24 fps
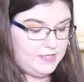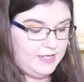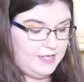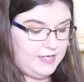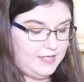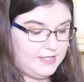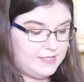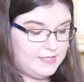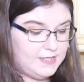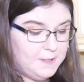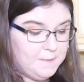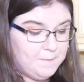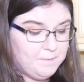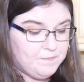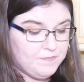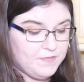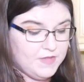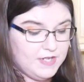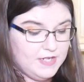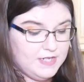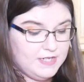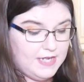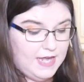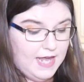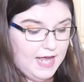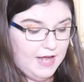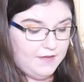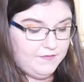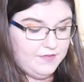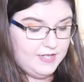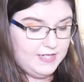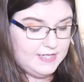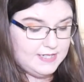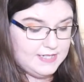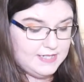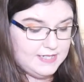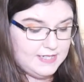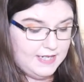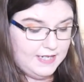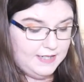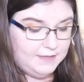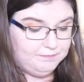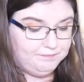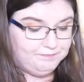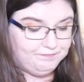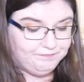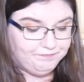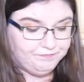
is having it sit